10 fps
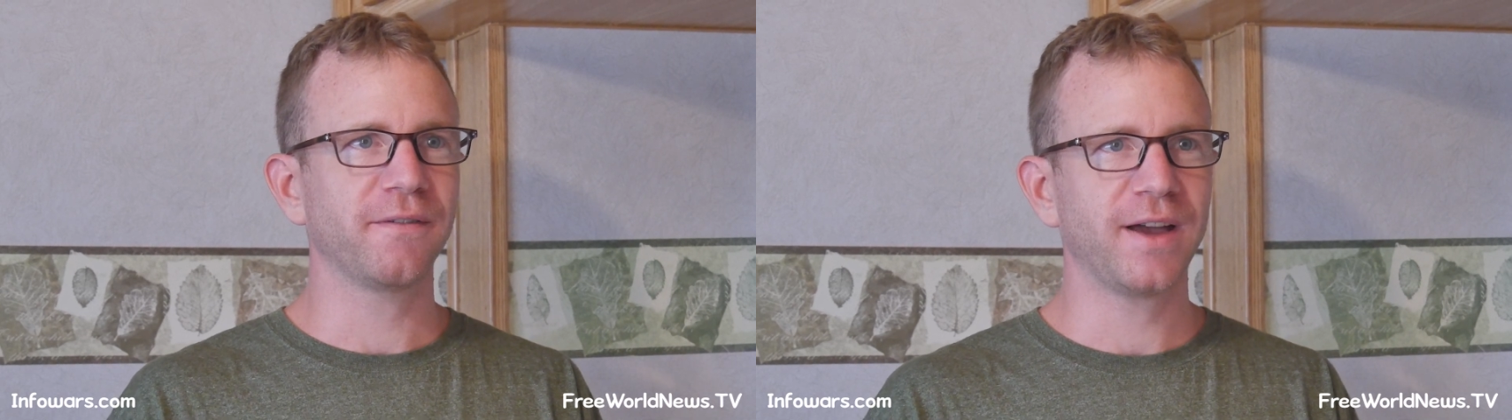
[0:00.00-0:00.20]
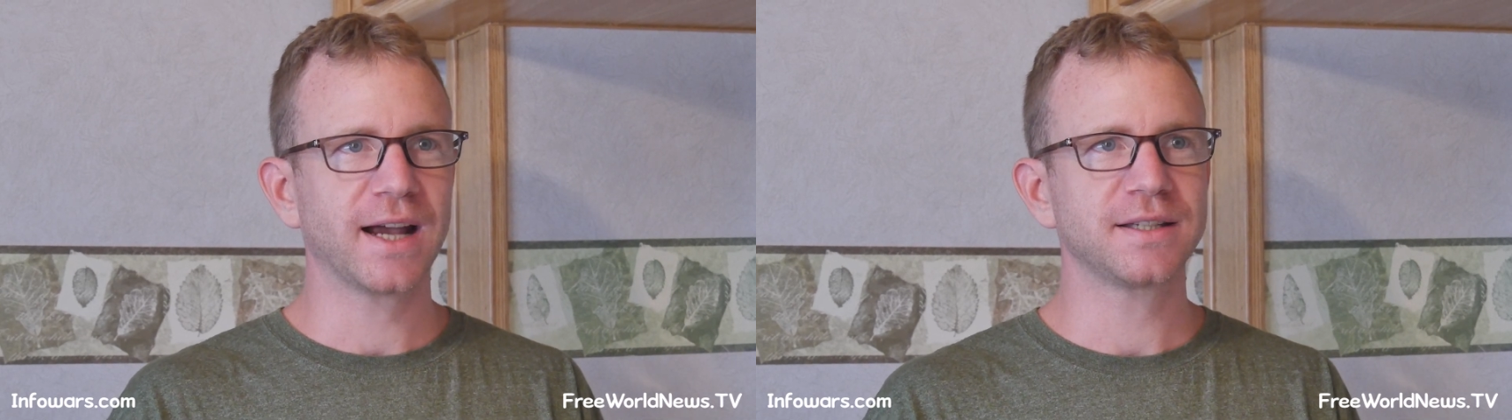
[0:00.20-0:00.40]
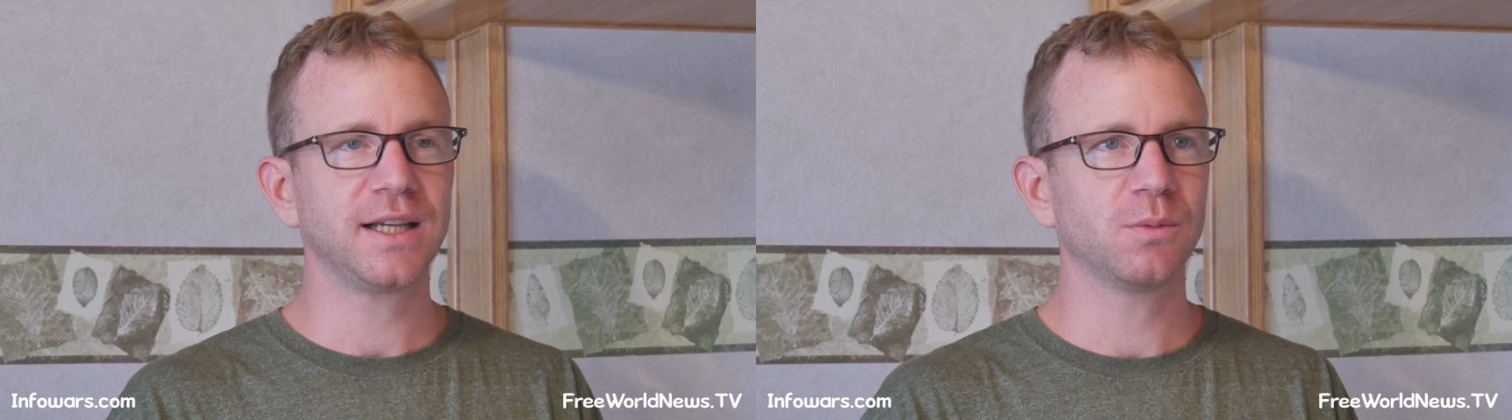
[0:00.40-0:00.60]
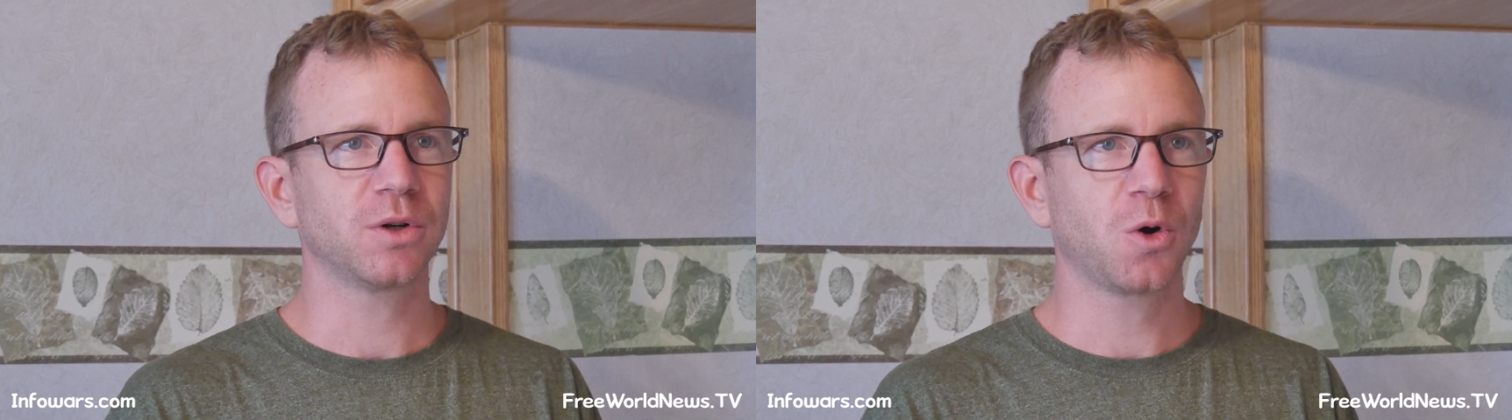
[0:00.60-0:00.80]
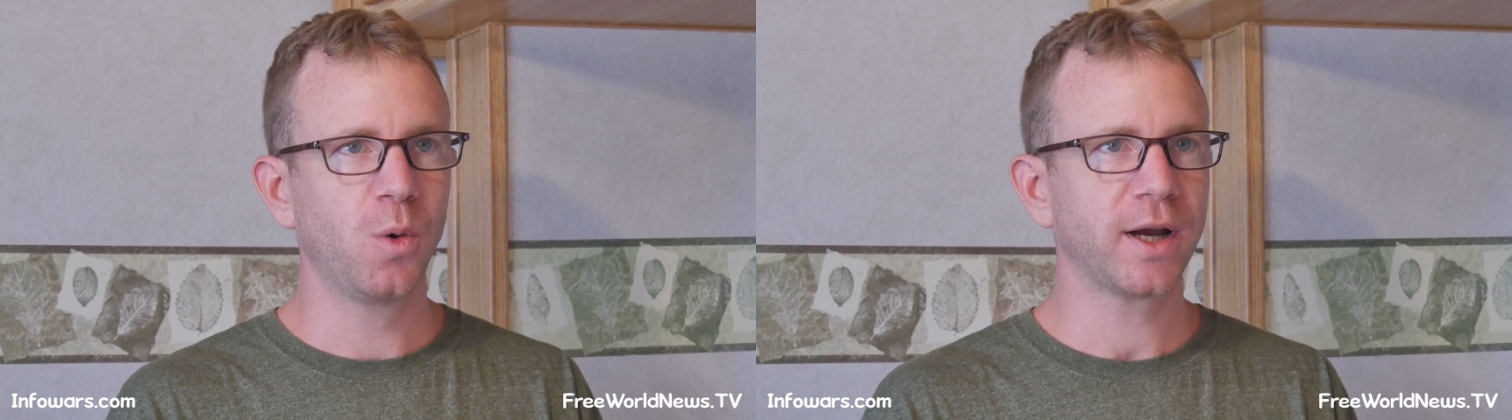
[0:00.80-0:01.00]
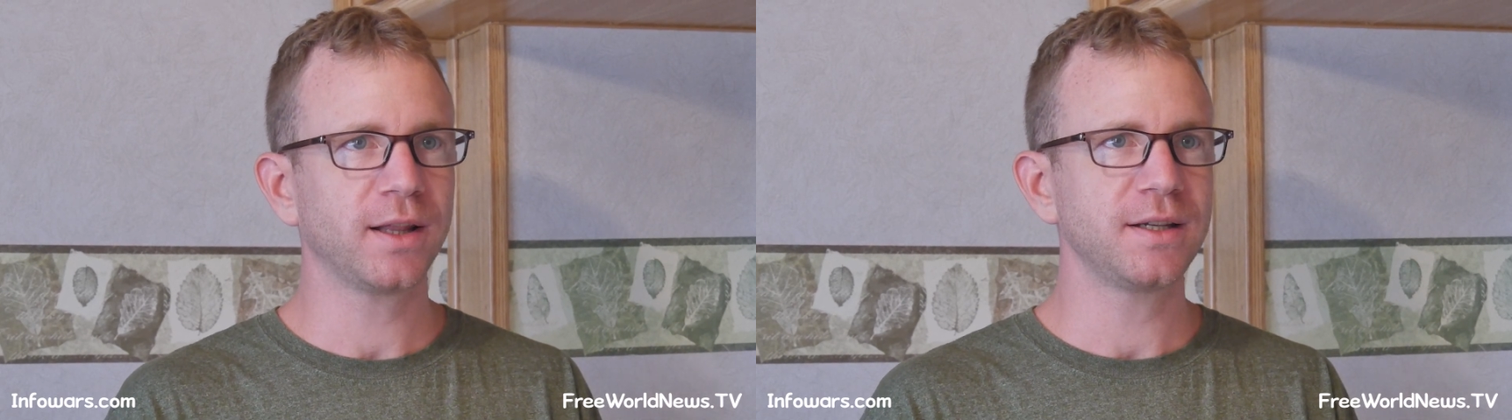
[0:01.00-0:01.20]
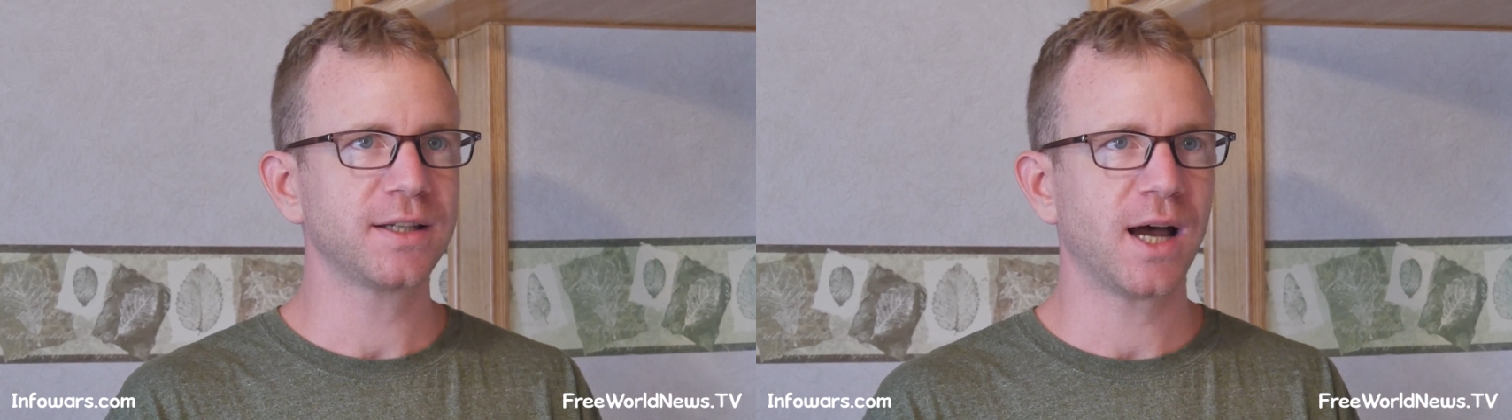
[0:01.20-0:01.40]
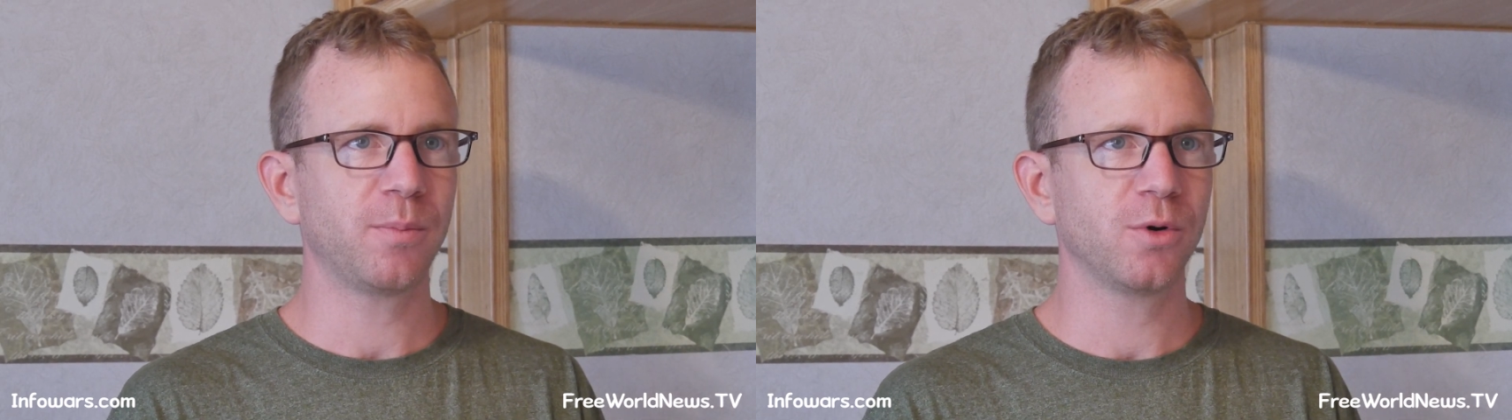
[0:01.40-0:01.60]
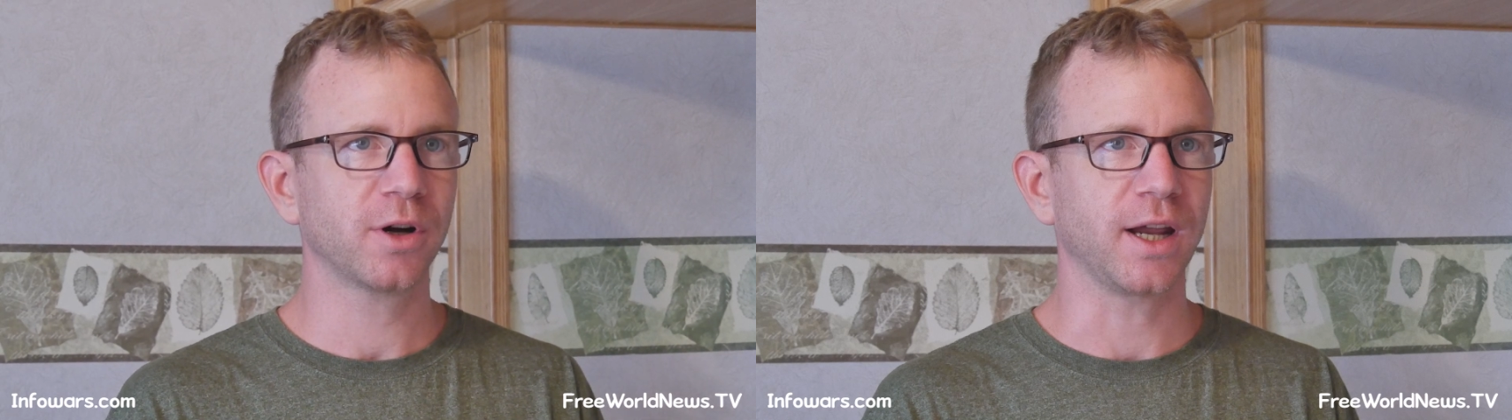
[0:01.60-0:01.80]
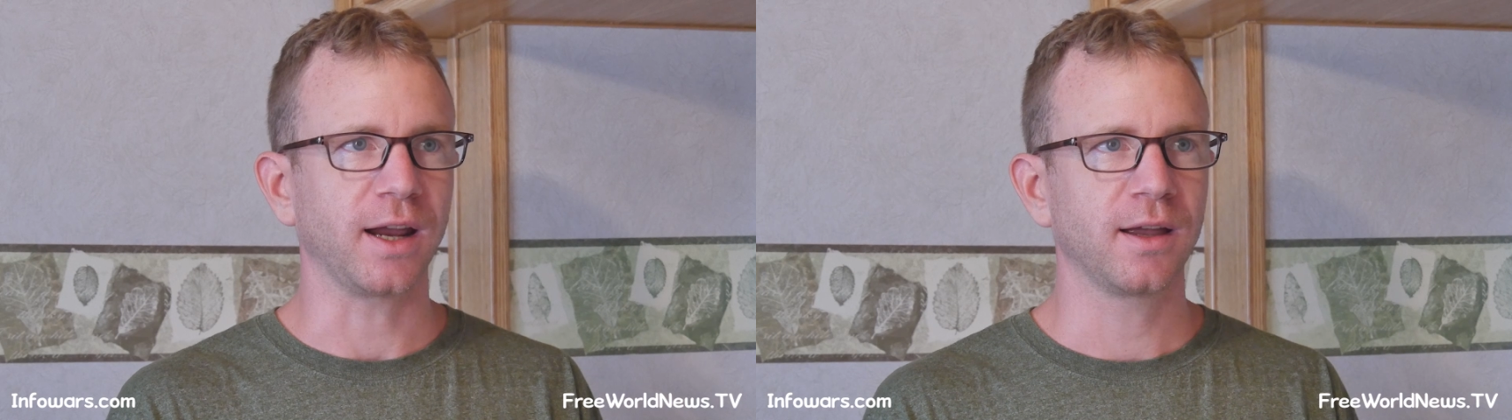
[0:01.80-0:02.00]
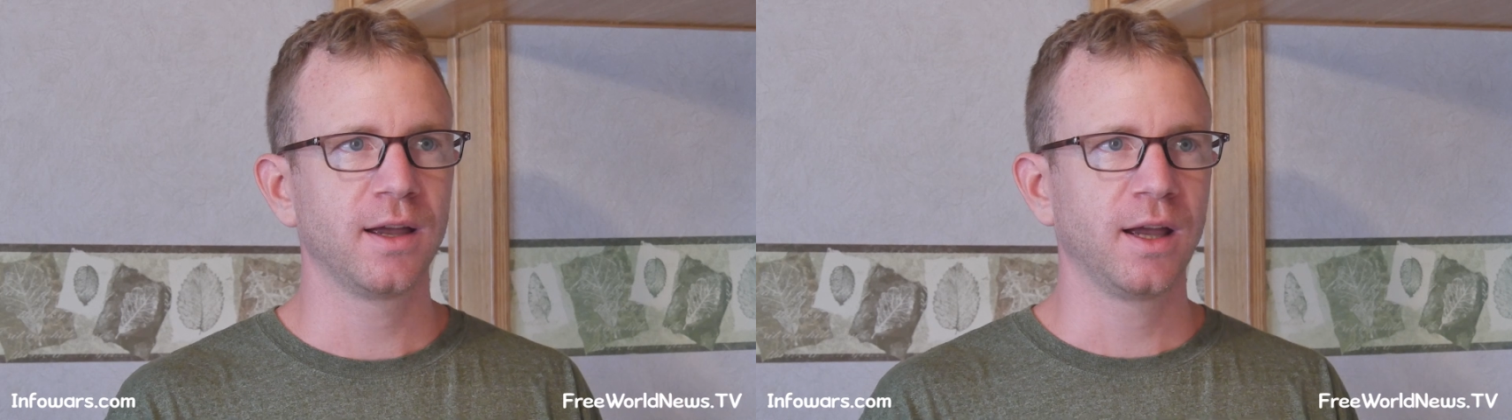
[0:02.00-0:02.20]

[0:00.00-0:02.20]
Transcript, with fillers: the vaccine would quickly stop working.